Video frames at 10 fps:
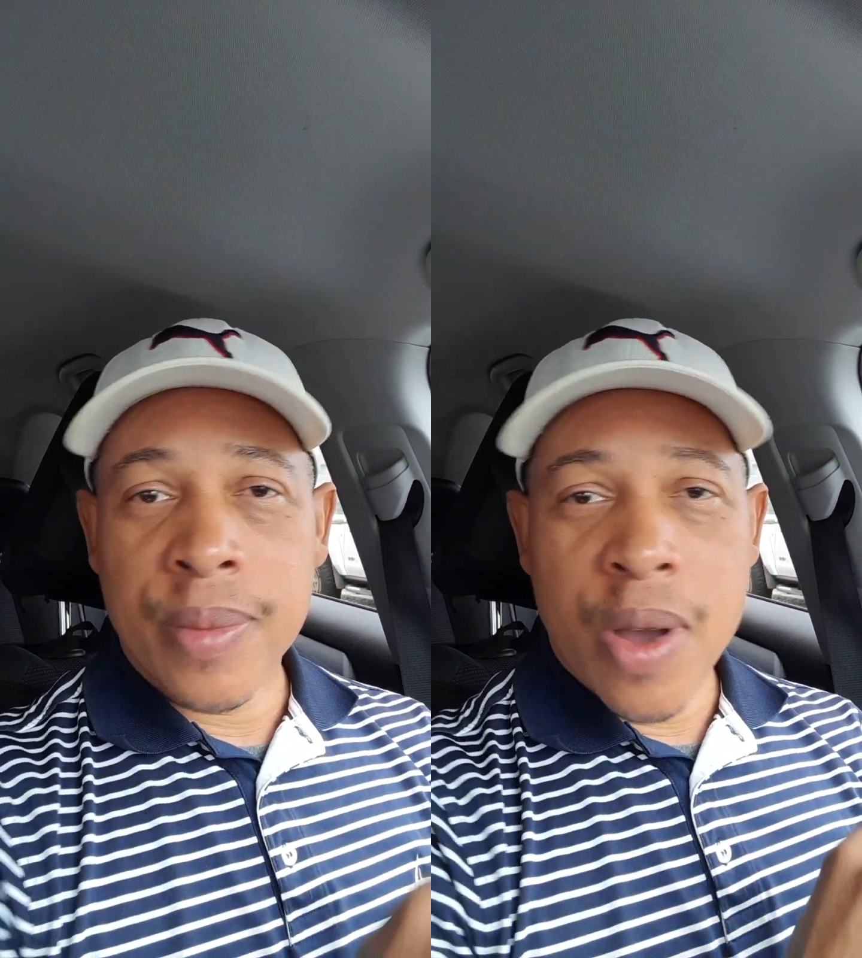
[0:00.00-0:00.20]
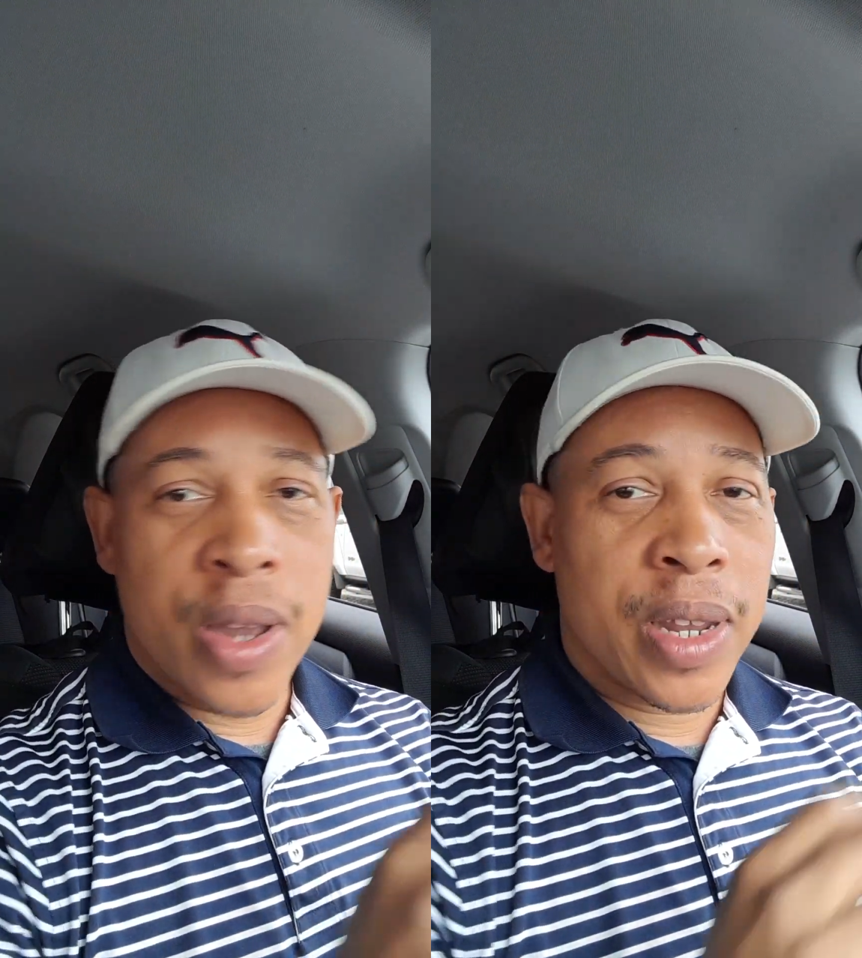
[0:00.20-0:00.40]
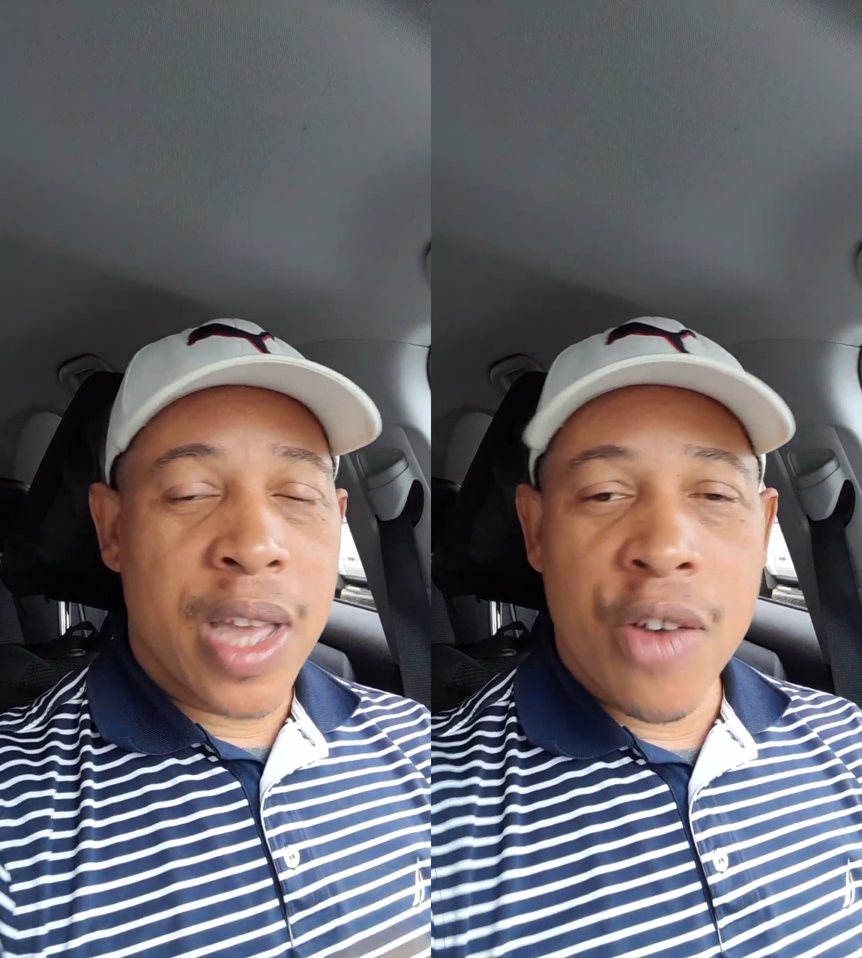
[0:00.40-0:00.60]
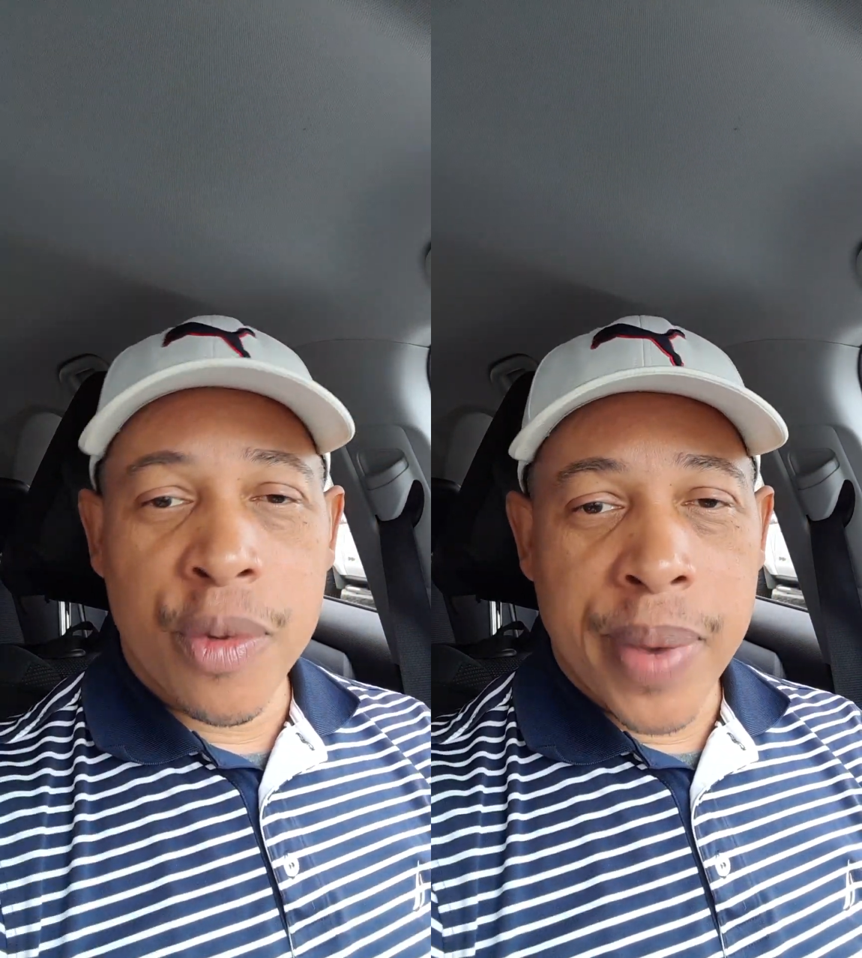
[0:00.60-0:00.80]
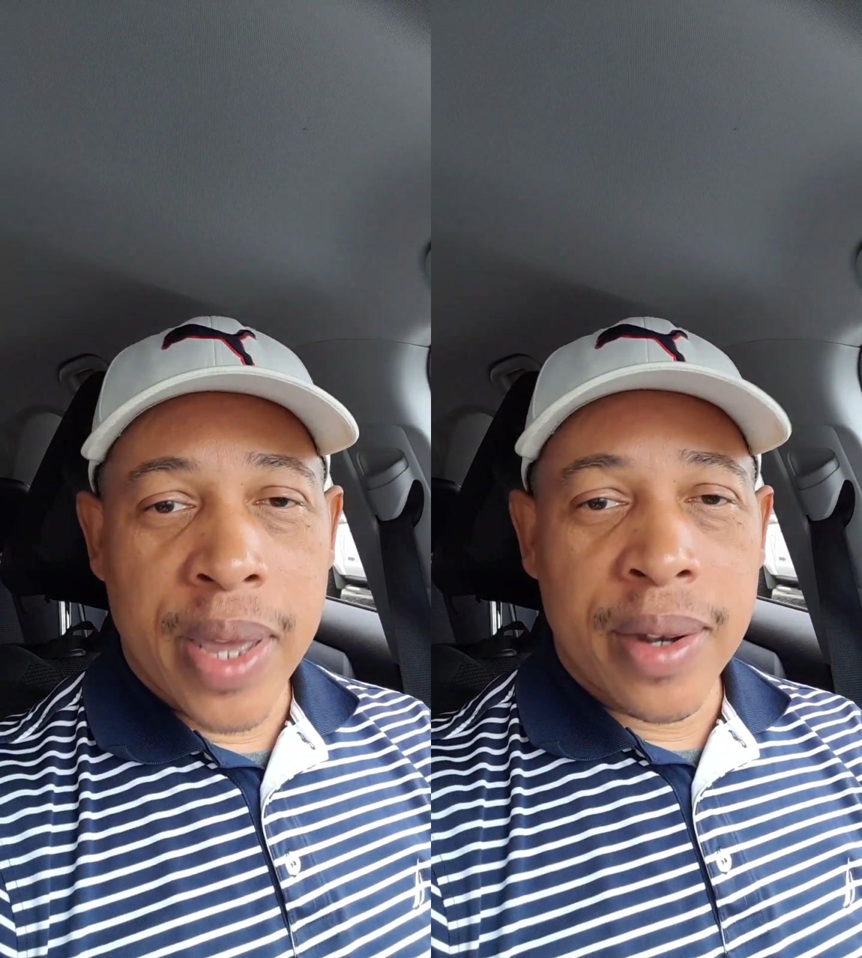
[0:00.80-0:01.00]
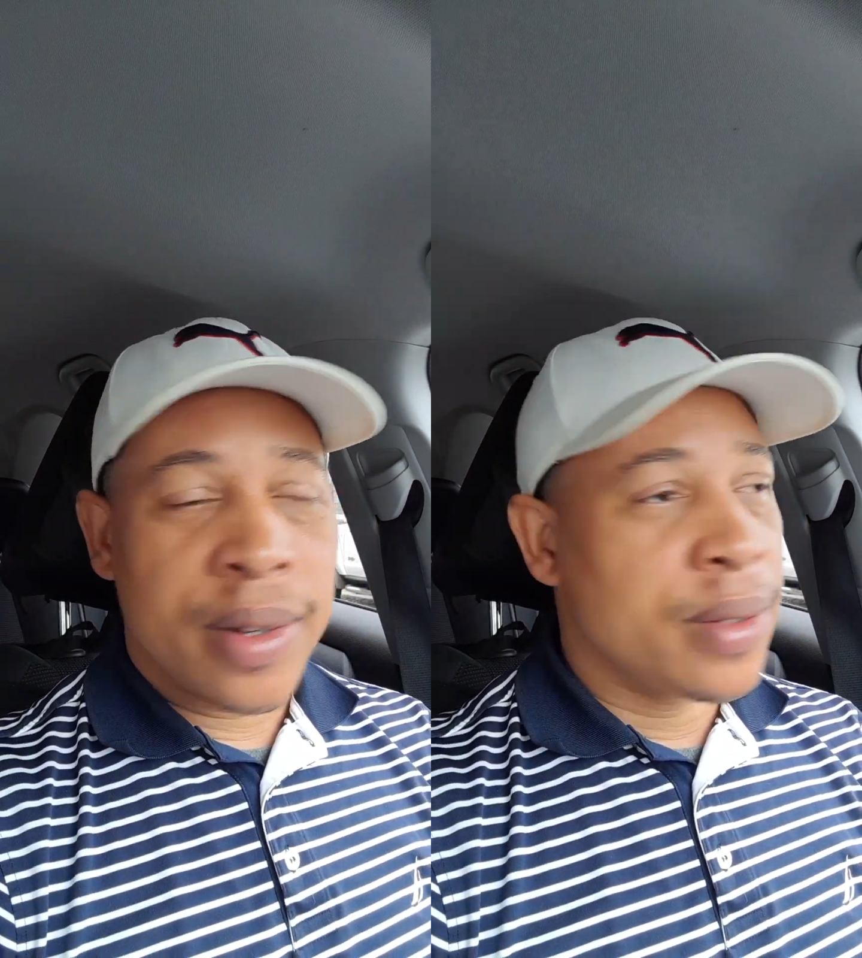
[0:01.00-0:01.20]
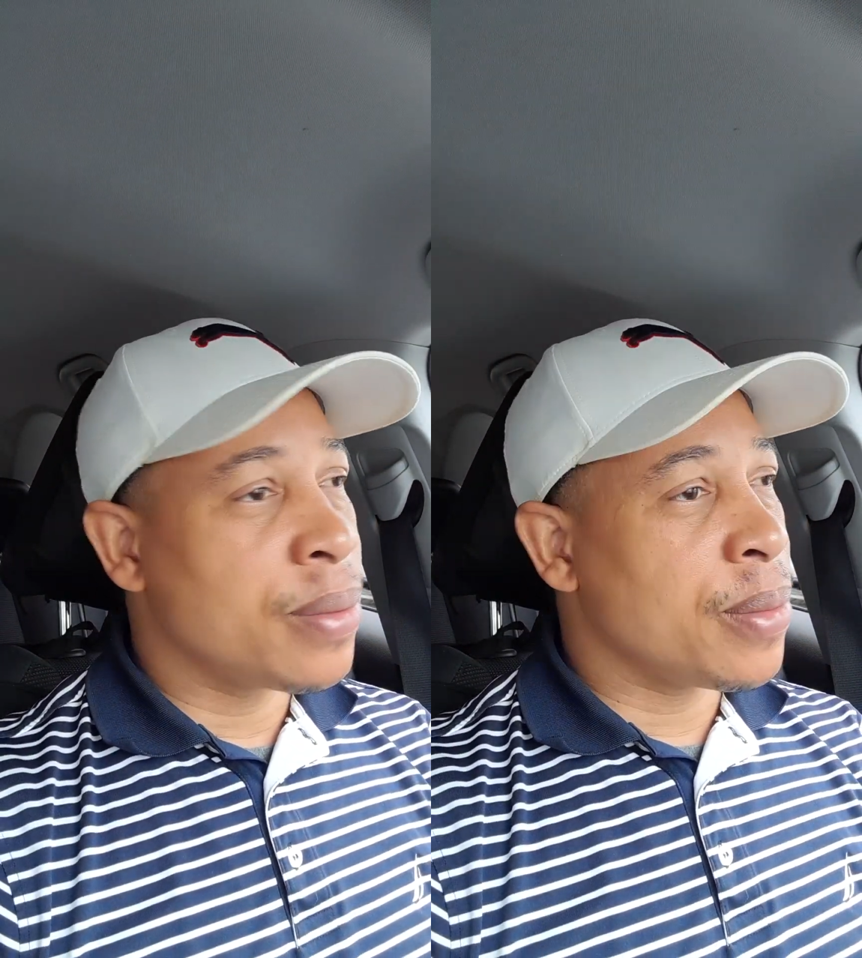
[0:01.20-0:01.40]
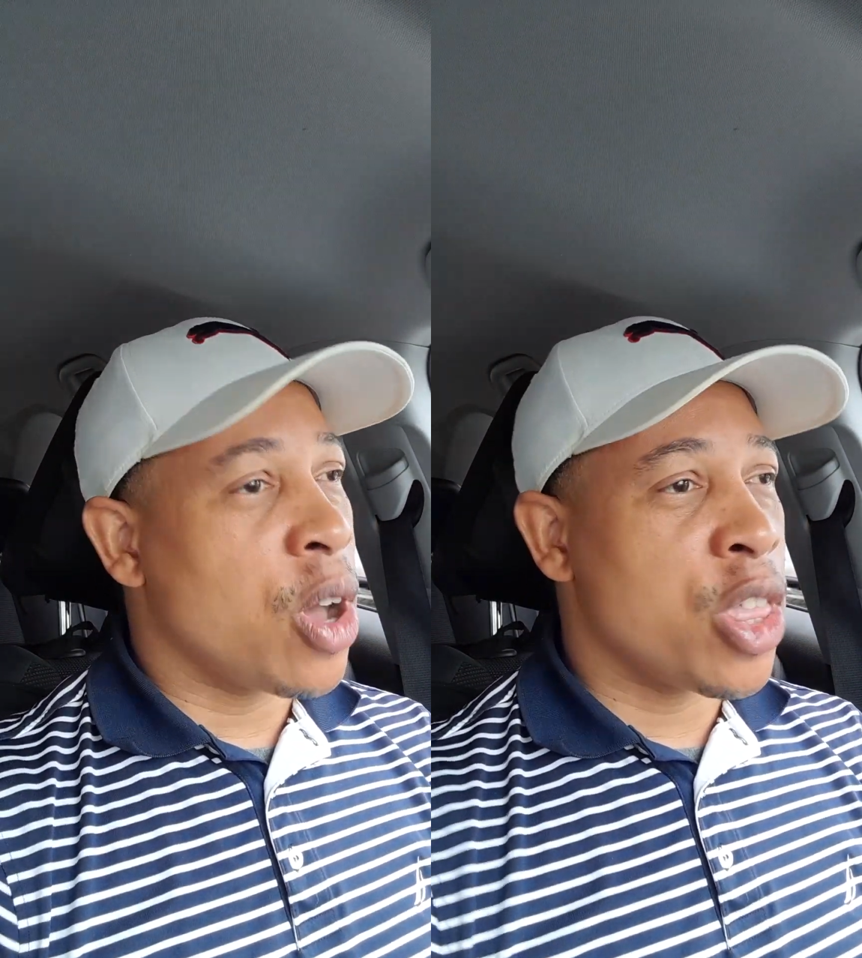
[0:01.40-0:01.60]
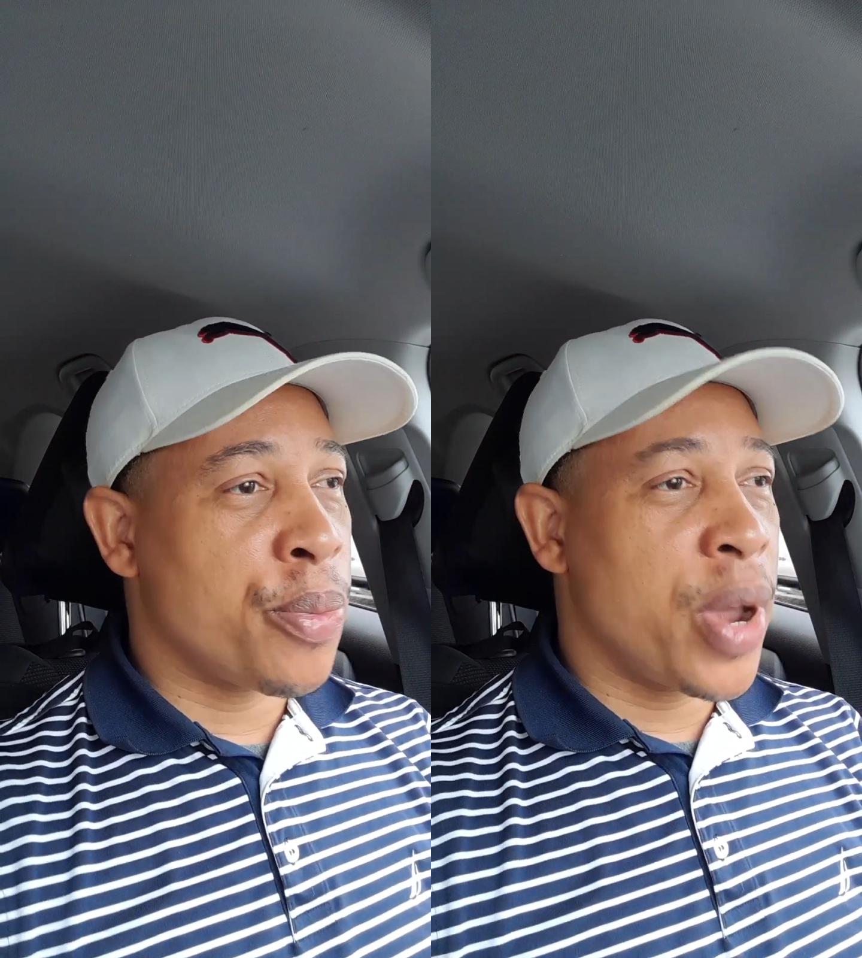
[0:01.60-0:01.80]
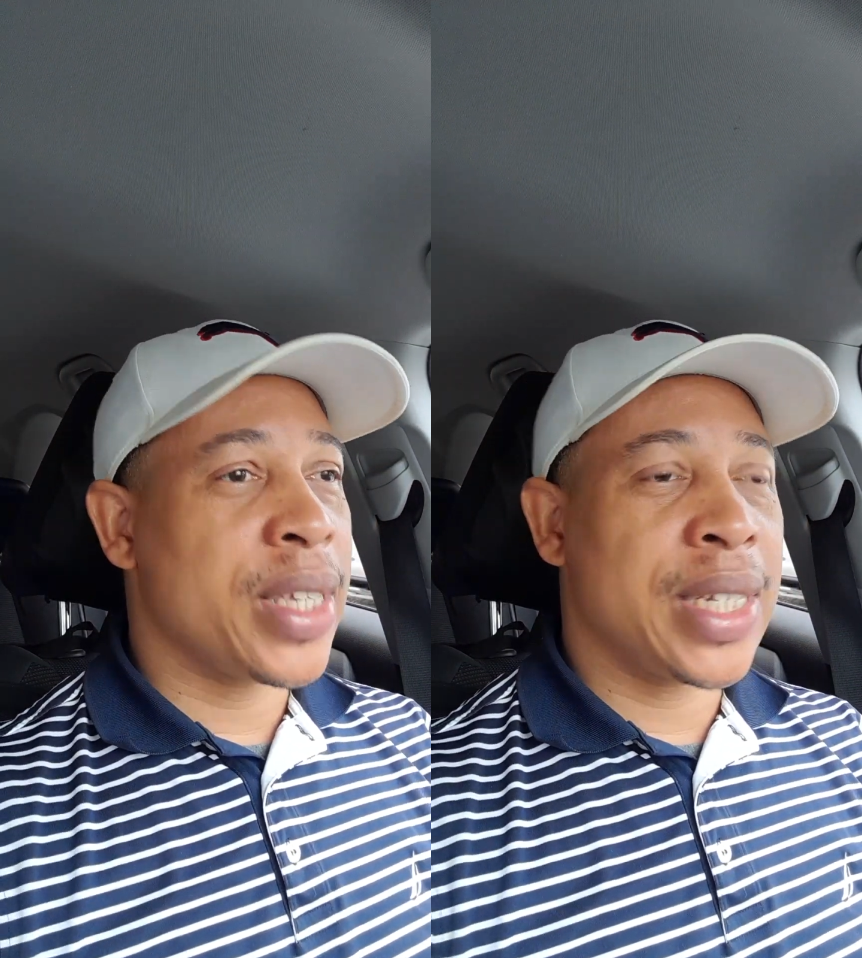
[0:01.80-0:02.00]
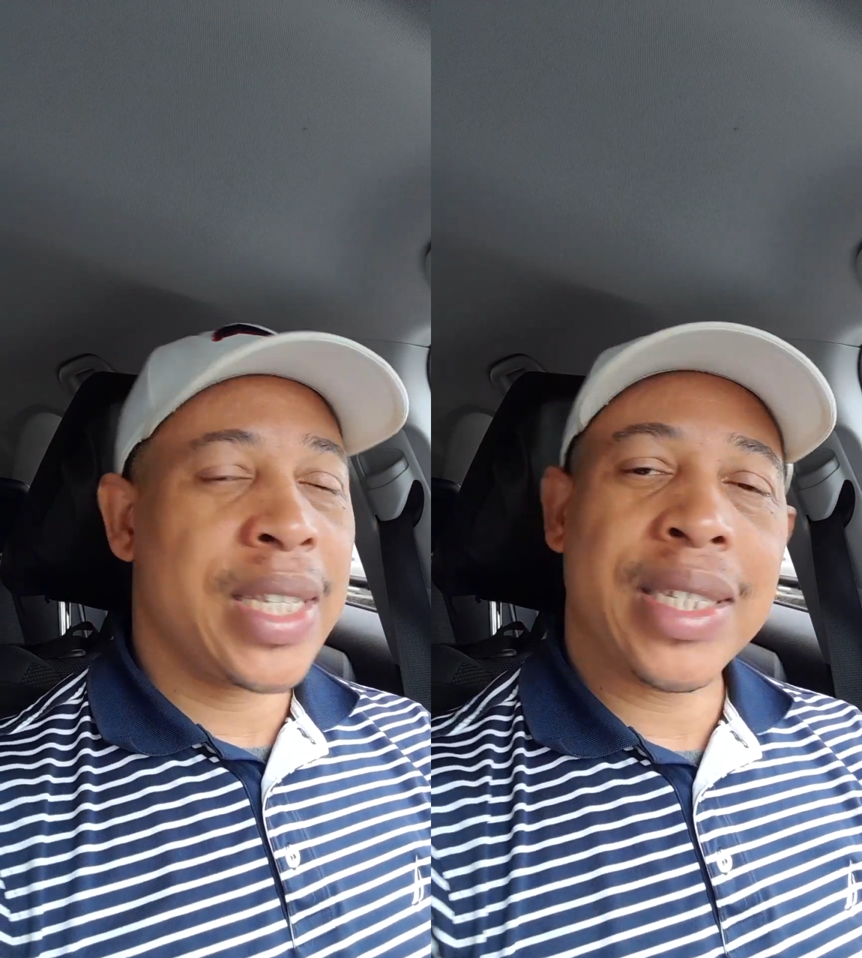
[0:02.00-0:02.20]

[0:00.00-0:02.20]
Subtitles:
or the government or the president